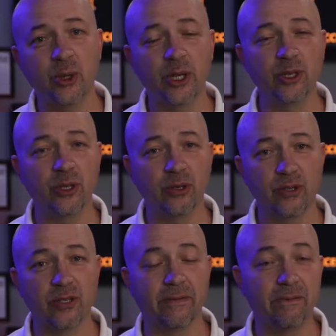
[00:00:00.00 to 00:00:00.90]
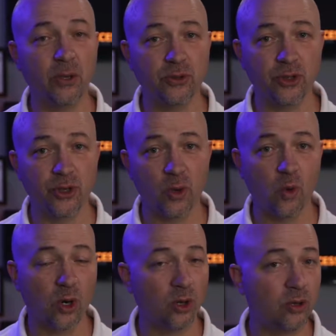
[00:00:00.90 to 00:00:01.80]
you can use to filter your
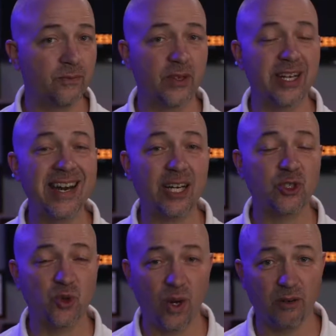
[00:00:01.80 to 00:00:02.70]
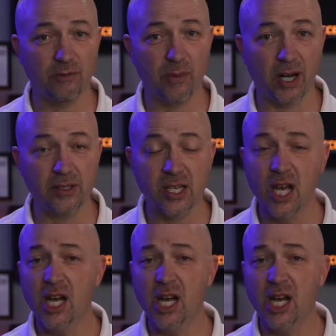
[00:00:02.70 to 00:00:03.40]
world for the next twelve months